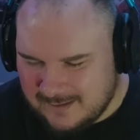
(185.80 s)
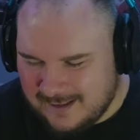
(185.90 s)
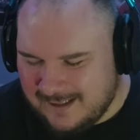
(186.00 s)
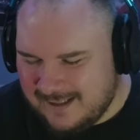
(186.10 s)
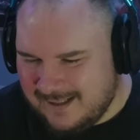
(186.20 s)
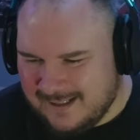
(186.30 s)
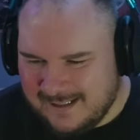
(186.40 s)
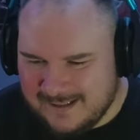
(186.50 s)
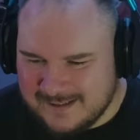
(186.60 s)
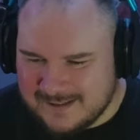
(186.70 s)

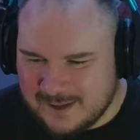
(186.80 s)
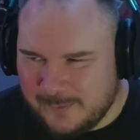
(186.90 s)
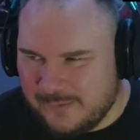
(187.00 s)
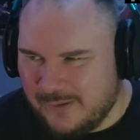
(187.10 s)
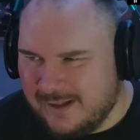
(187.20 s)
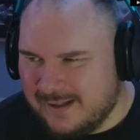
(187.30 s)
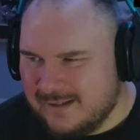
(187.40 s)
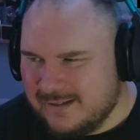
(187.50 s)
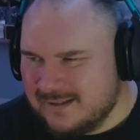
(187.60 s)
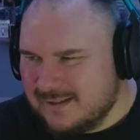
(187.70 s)
is gonna be fun.
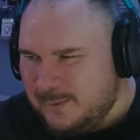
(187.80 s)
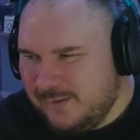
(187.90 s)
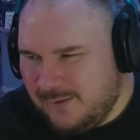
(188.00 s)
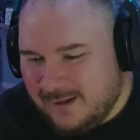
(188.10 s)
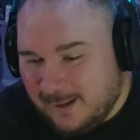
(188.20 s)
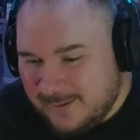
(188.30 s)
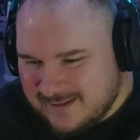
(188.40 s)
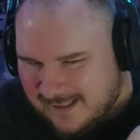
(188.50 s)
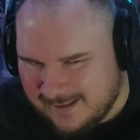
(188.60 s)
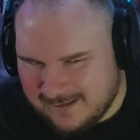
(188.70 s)
This is gonna be fun. I'm
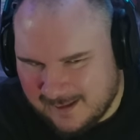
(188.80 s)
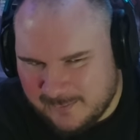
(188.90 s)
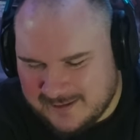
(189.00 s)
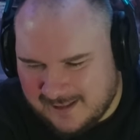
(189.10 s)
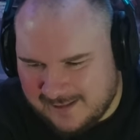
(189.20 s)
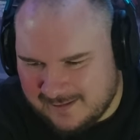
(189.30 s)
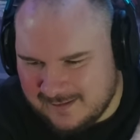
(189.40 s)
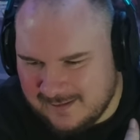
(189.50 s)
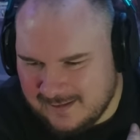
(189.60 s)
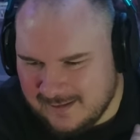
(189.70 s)
excited. I'm excited.
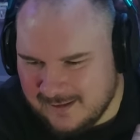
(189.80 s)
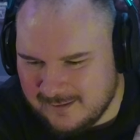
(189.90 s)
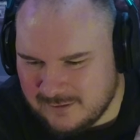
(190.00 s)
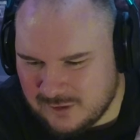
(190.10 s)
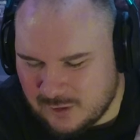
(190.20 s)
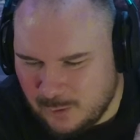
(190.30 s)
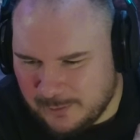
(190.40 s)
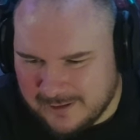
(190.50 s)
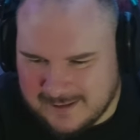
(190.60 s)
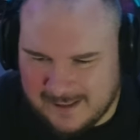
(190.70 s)

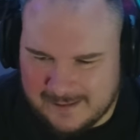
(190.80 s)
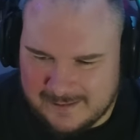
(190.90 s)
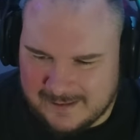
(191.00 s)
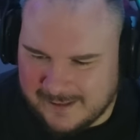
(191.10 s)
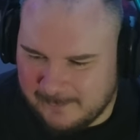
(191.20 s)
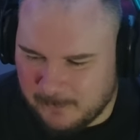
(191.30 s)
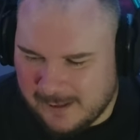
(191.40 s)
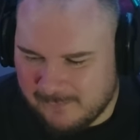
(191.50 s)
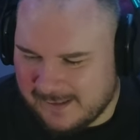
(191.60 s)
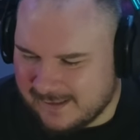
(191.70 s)
Super excited. Again, we
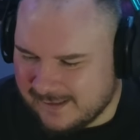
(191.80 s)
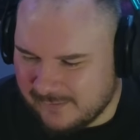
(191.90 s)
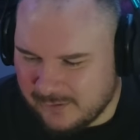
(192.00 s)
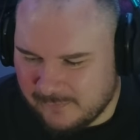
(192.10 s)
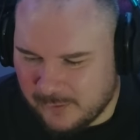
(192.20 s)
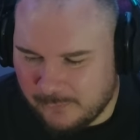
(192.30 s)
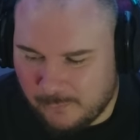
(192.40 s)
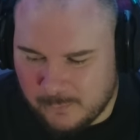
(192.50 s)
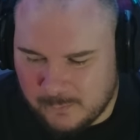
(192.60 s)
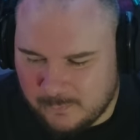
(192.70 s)
have like again the
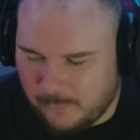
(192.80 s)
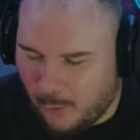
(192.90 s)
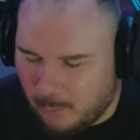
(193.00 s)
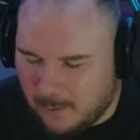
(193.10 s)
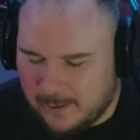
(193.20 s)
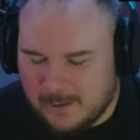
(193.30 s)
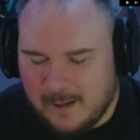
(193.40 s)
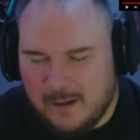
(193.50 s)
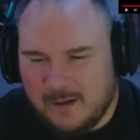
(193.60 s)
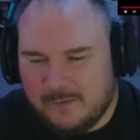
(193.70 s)
forward,
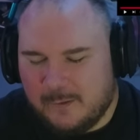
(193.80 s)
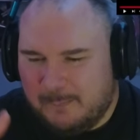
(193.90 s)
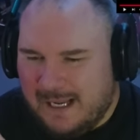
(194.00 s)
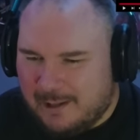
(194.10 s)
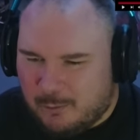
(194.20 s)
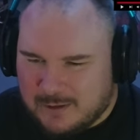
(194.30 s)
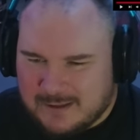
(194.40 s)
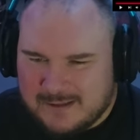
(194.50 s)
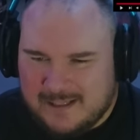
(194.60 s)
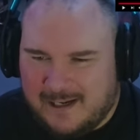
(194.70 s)
the backwards
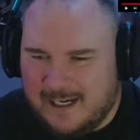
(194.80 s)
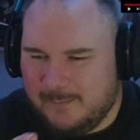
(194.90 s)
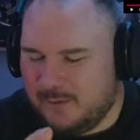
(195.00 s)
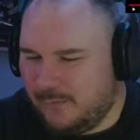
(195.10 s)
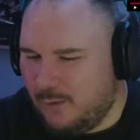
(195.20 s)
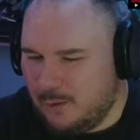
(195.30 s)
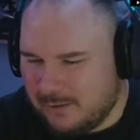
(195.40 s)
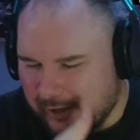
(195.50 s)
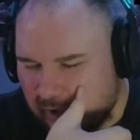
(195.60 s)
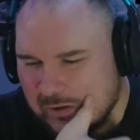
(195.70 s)
in time, the
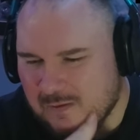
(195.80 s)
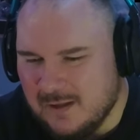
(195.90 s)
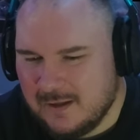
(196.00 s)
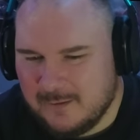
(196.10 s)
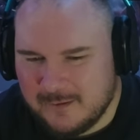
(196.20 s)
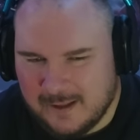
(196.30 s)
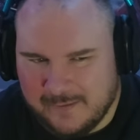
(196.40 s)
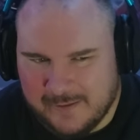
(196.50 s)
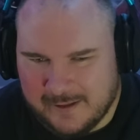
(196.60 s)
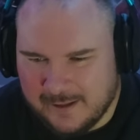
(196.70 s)
forward,
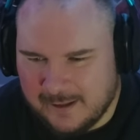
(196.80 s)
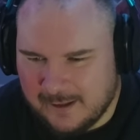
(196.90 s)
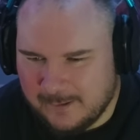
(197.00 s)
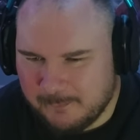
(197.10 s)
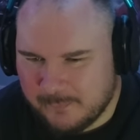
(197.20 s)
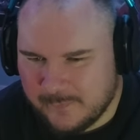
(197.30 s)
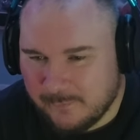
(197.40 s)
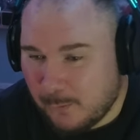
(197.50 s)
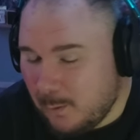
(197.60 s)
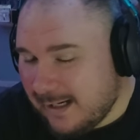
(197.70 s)
and then
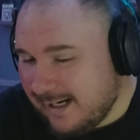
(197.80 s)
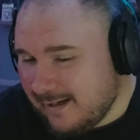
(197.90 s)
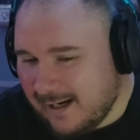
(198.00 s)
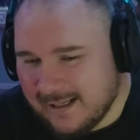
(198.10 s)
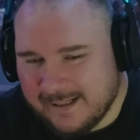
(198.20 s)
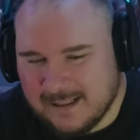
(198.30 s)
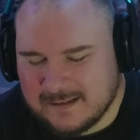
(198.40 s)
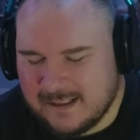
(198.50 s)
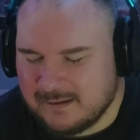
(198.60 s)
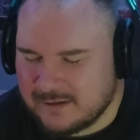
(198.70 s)
from what I got, again,
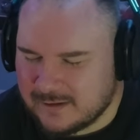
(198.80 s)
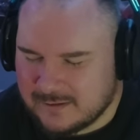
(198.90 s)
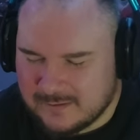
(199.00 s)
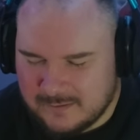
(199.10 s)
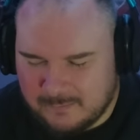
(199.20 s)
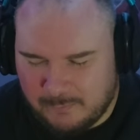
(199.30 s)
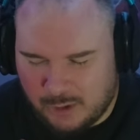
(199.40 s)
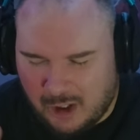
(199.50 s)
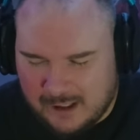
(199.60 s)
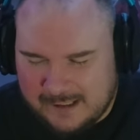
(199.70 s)
it's like just
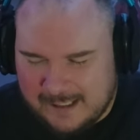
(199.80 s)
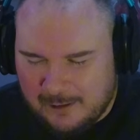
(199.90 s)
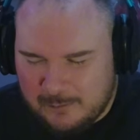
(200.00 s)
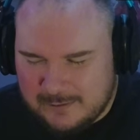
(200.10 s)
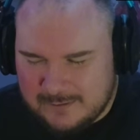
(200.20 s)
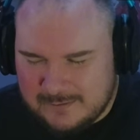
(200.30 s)
blocking out